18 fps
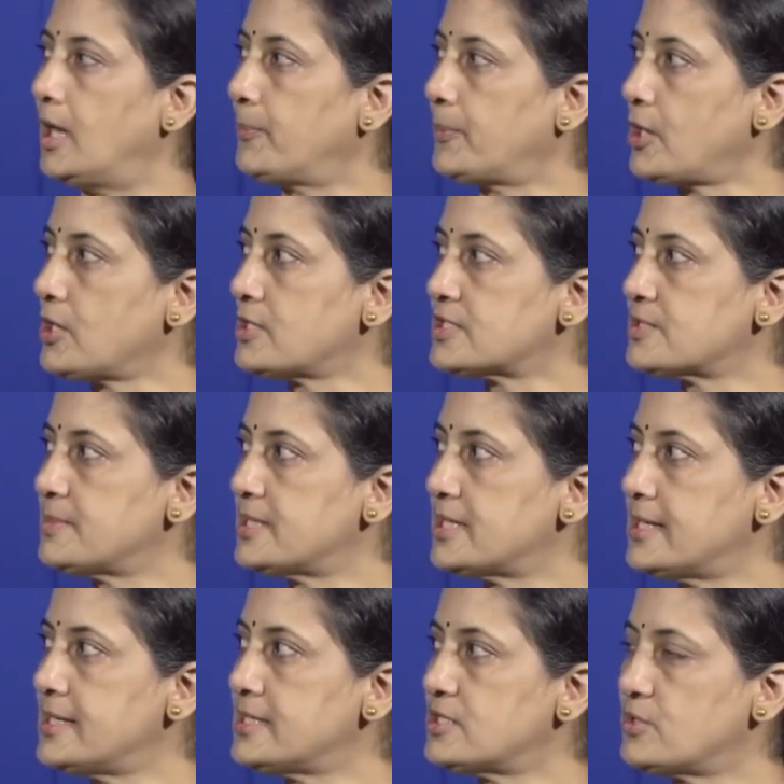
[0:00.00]

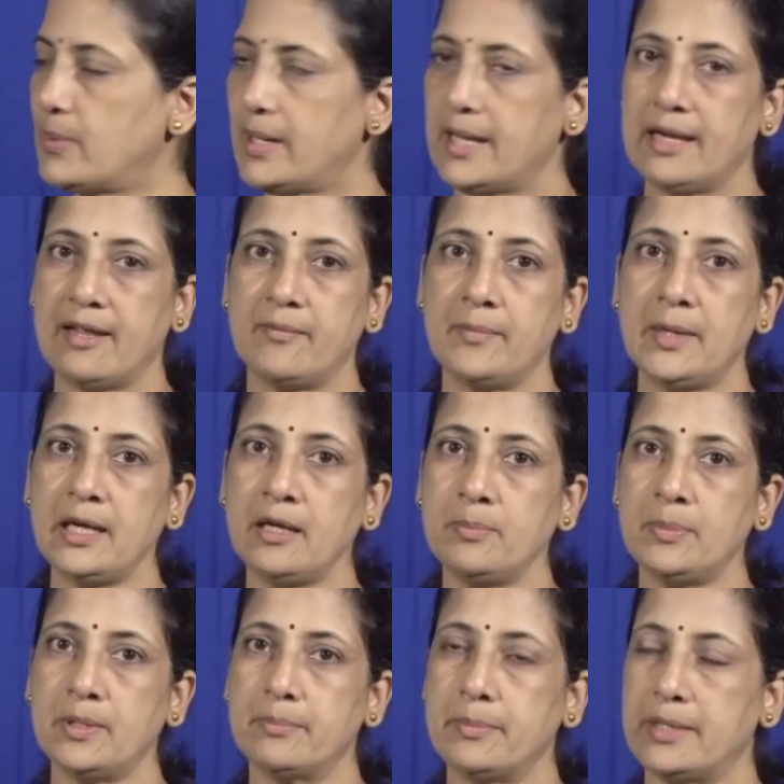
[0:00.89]
Approximately 12
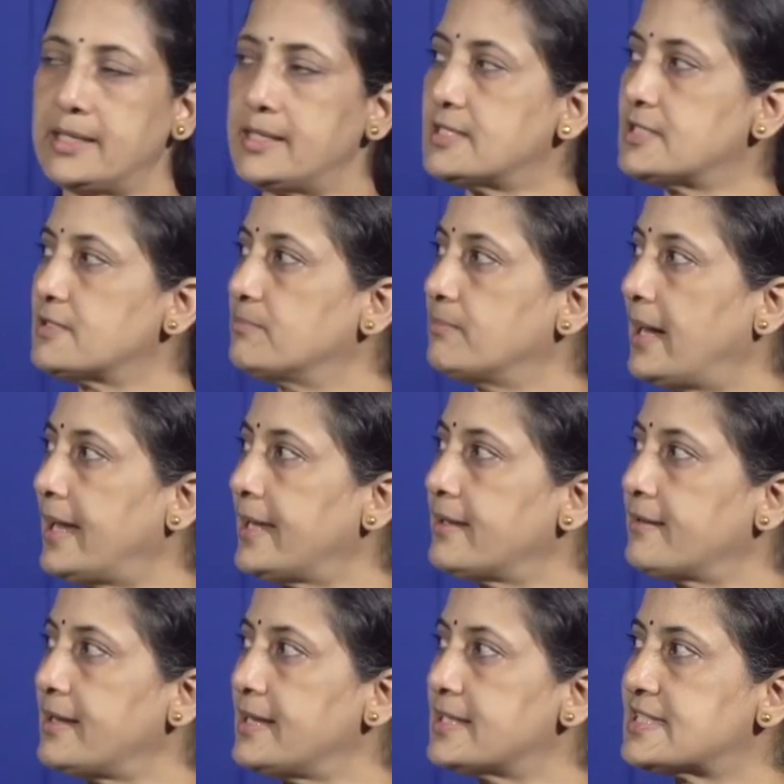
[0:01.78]
ml per minute
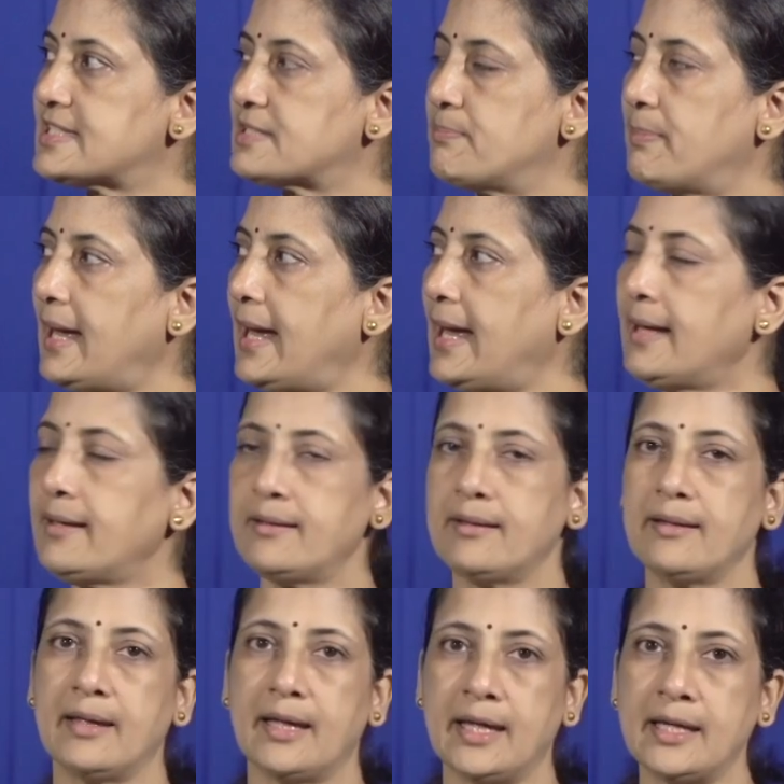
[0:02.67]
migrates back
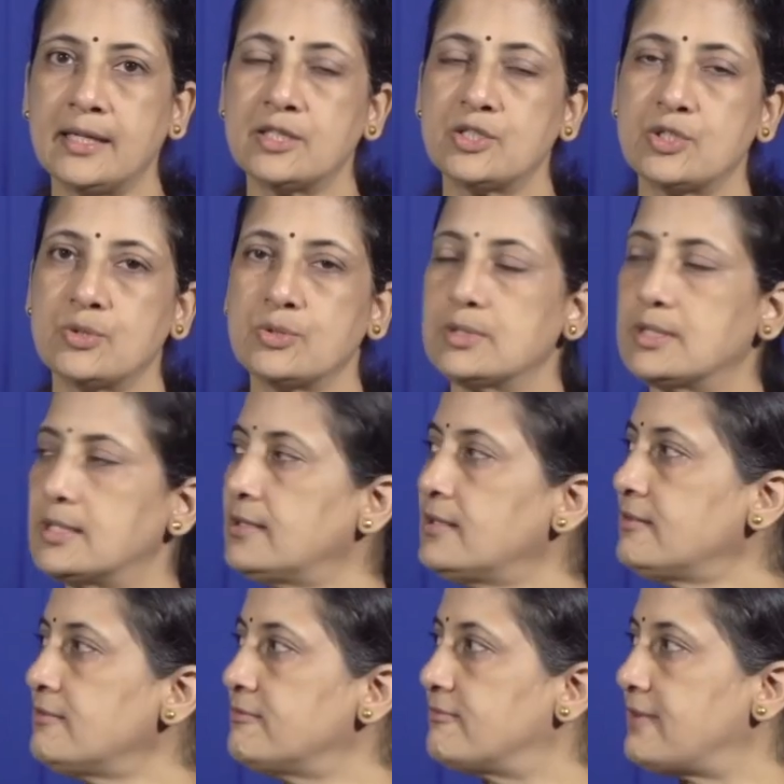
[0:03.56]
into
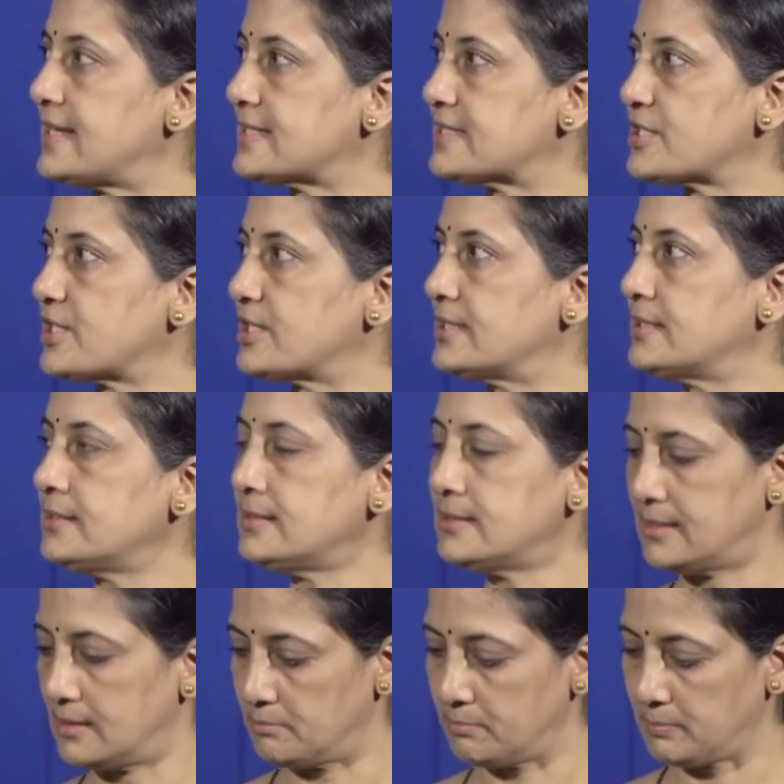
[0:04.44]
the vascular
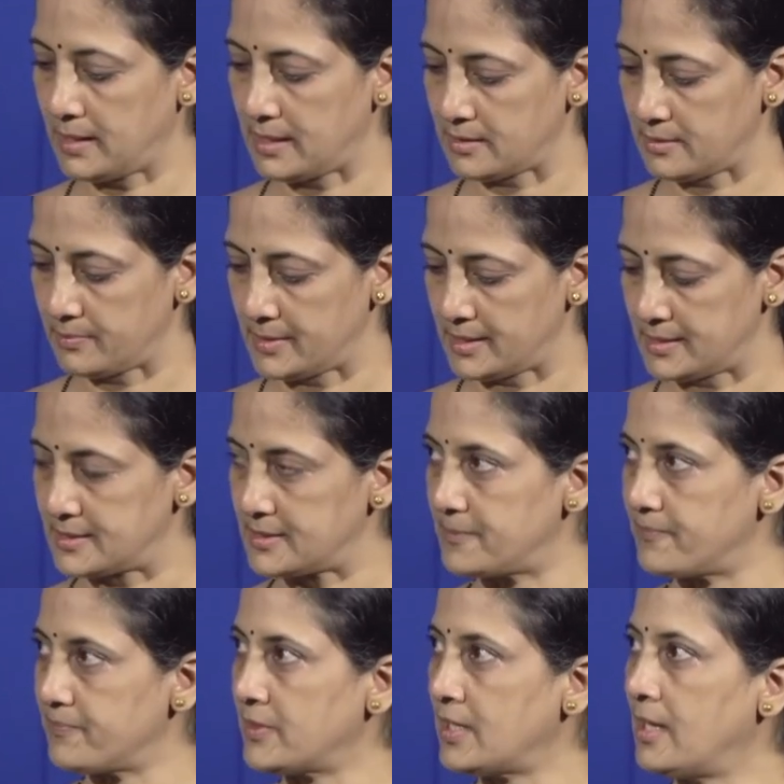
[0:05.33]

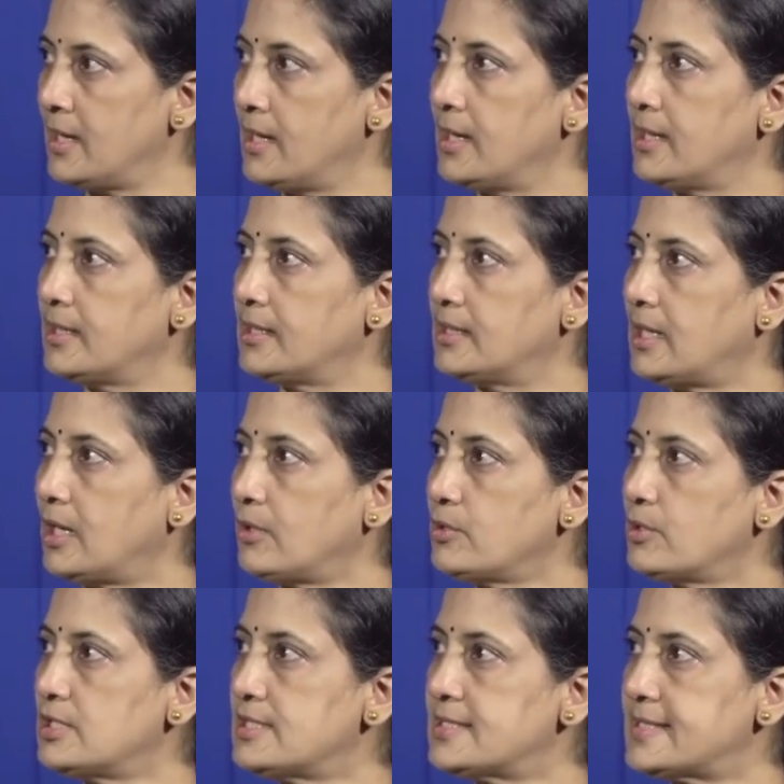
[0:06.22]
compartment. Now,
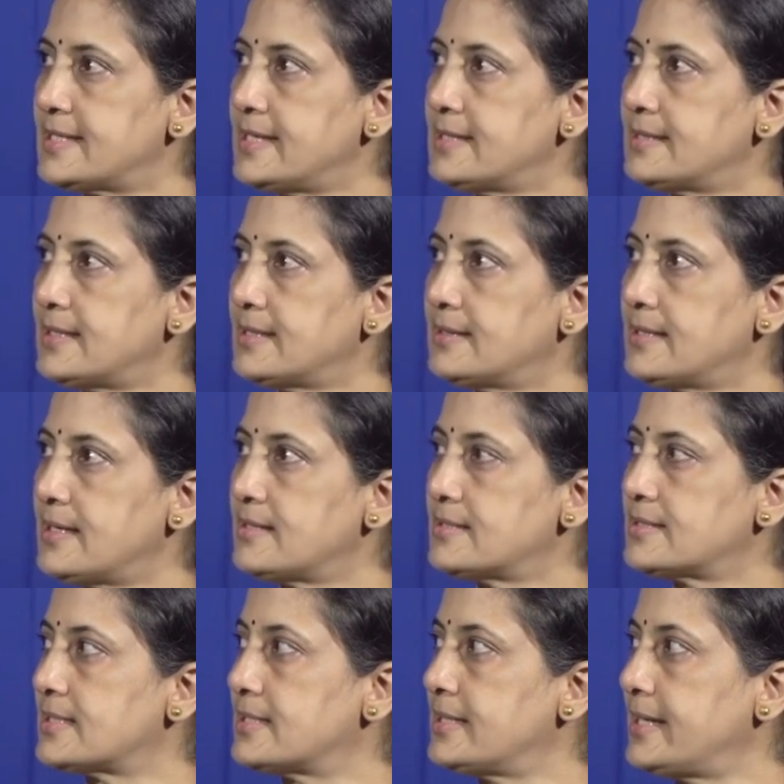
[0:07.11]
you will see that
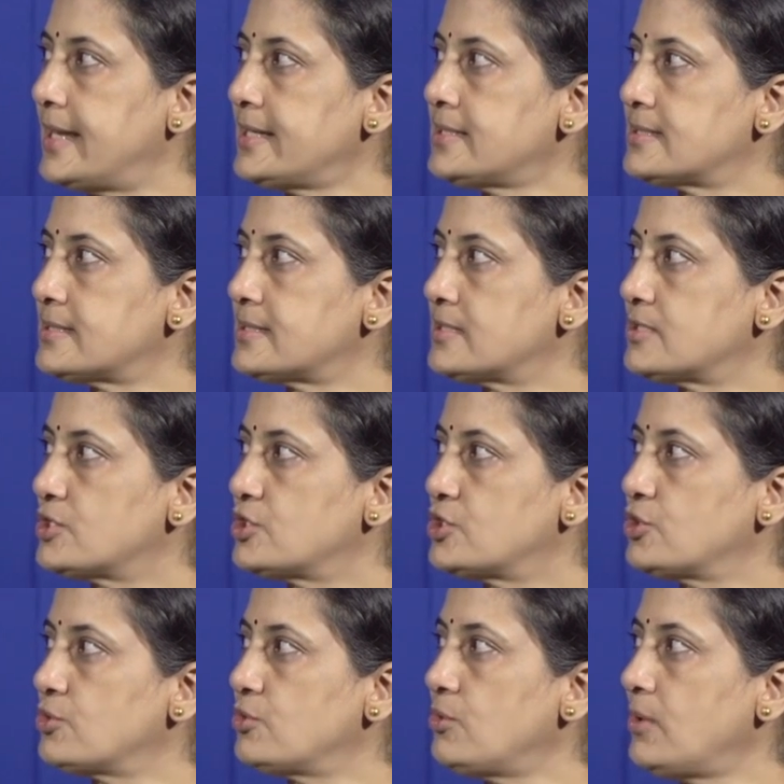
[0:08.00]
there is a net
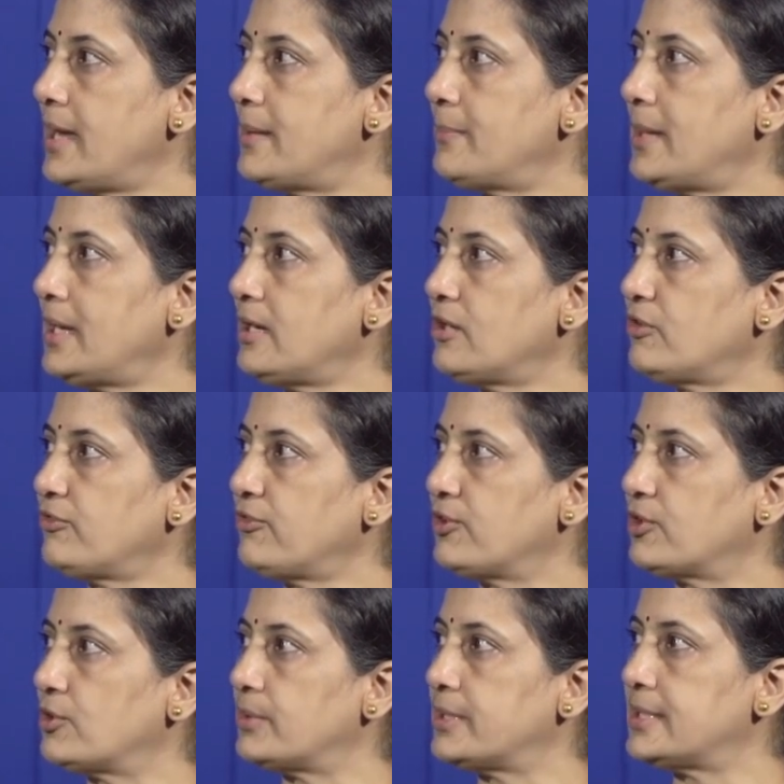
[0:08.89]
2 ml of
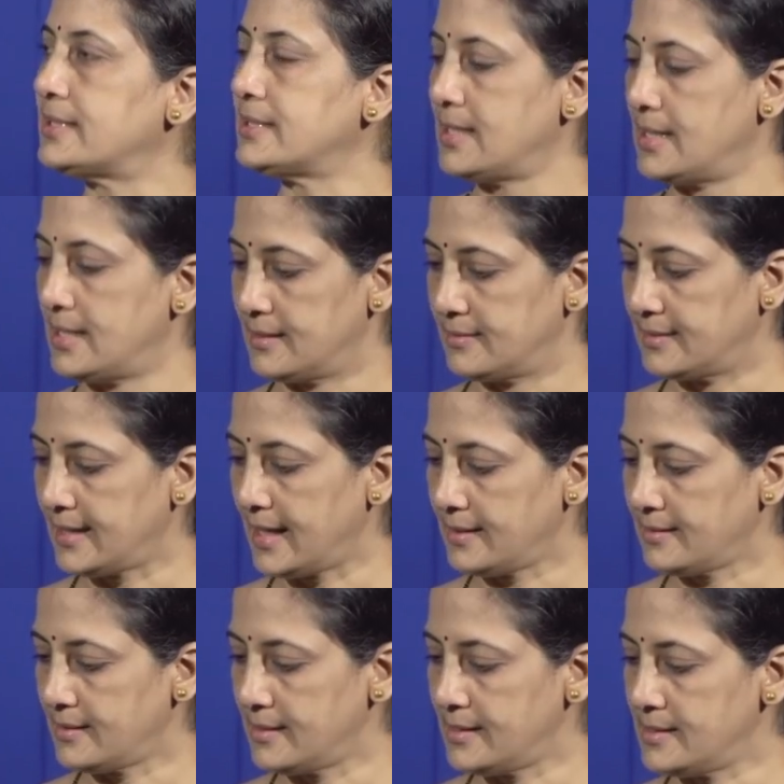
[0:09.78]
fluid
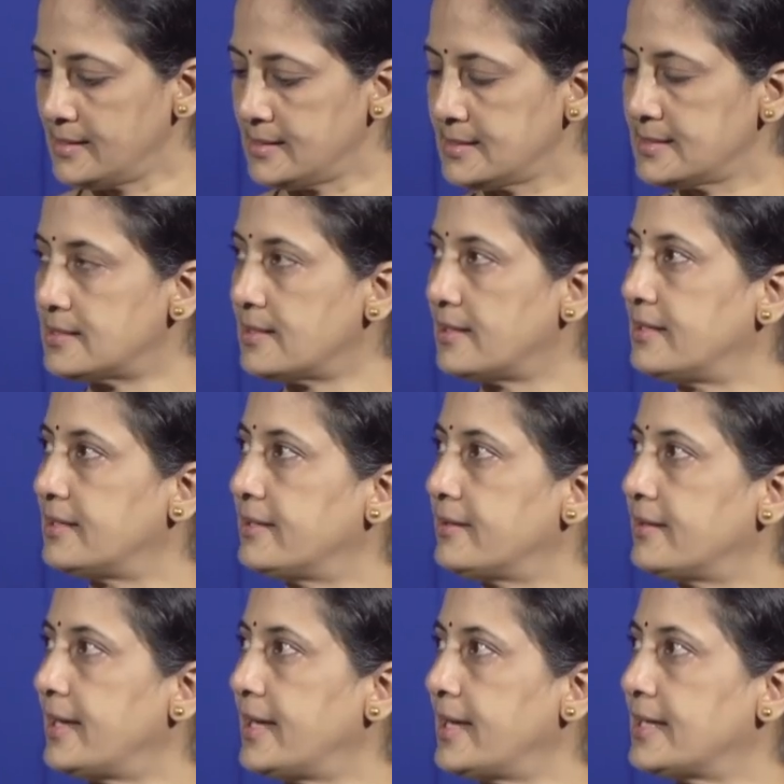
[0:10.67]
that is
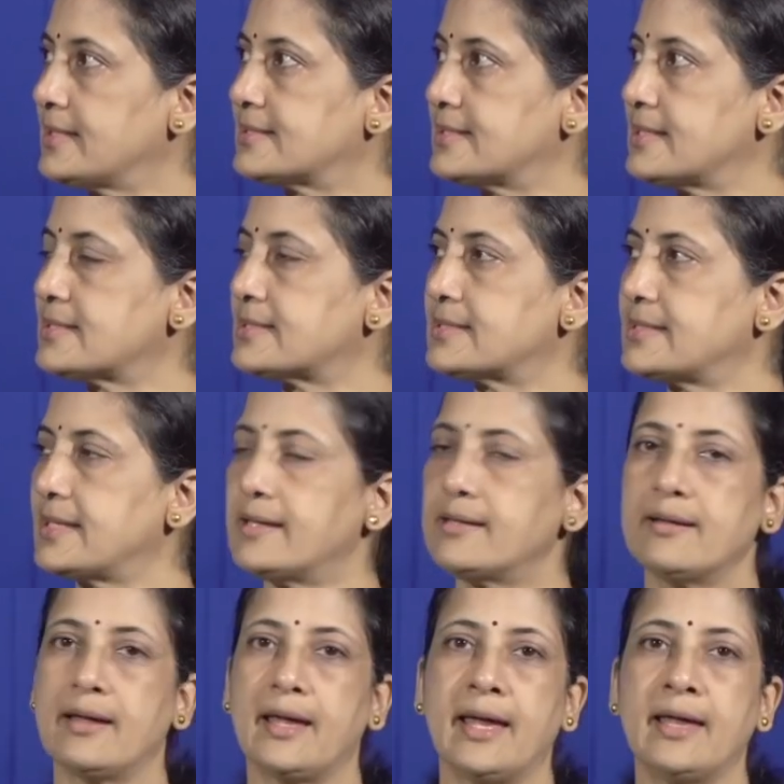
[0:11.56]

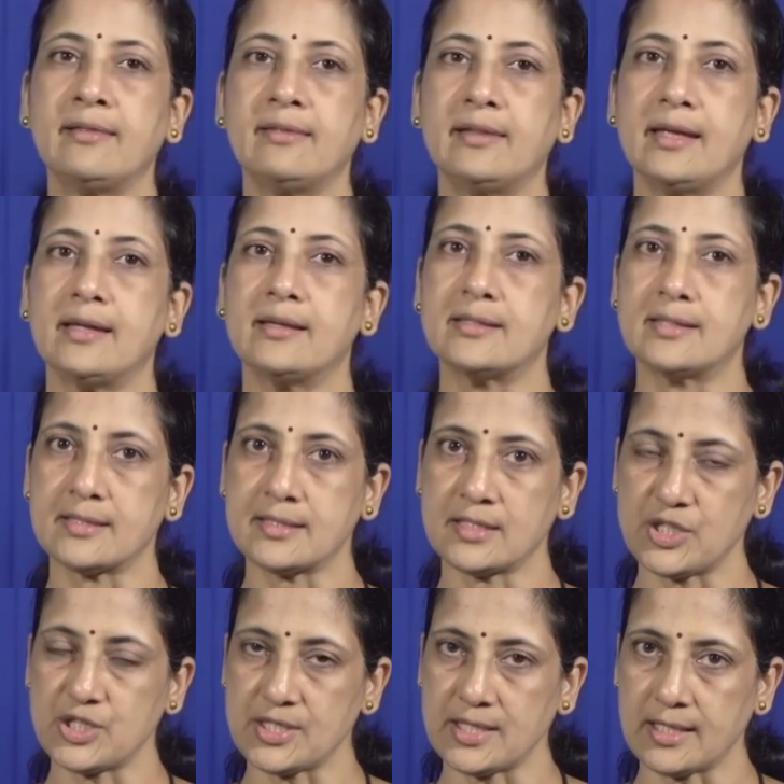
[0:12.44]
existing in the
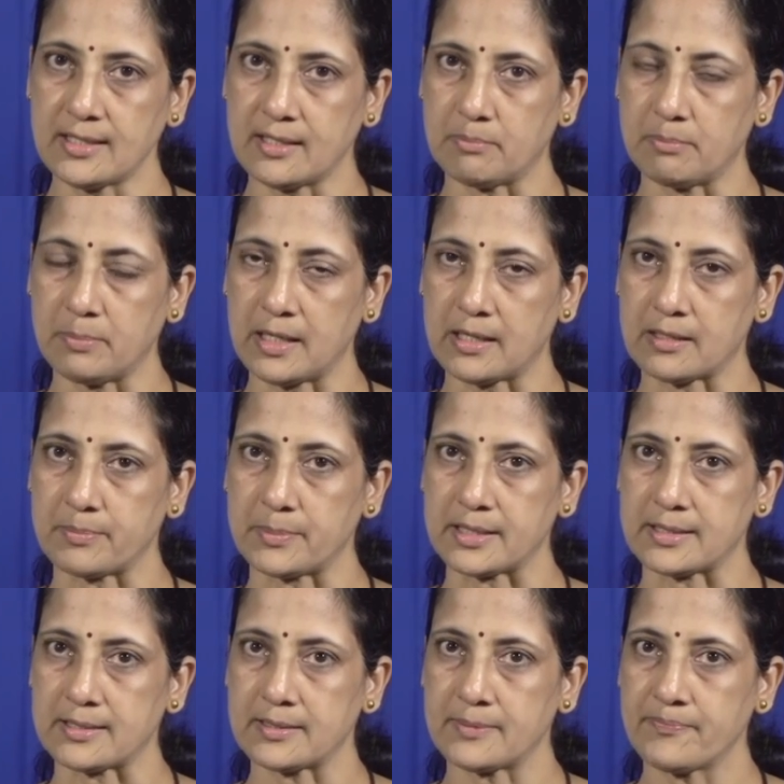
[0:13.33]
interstitial
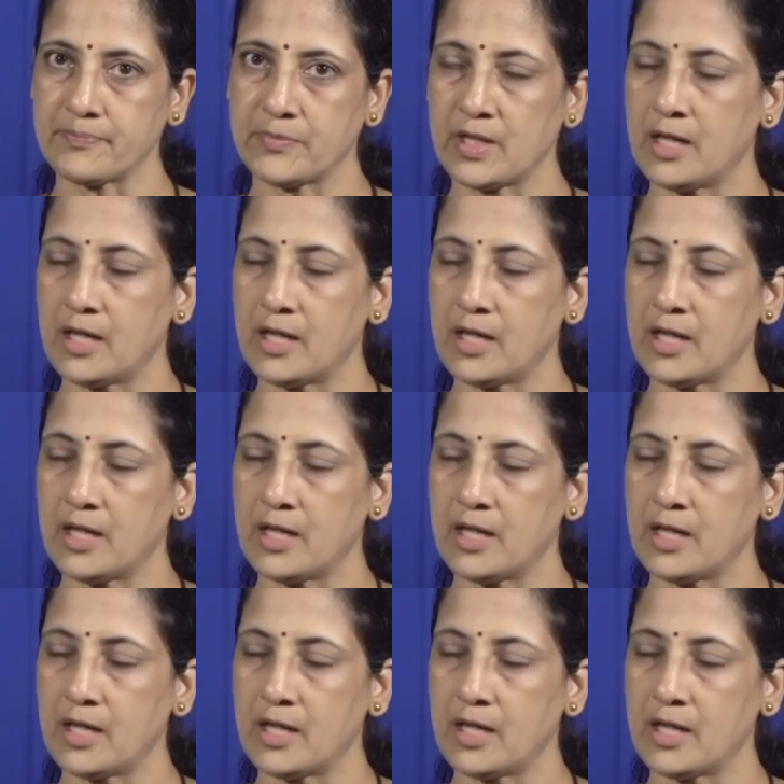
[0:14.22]
compartment.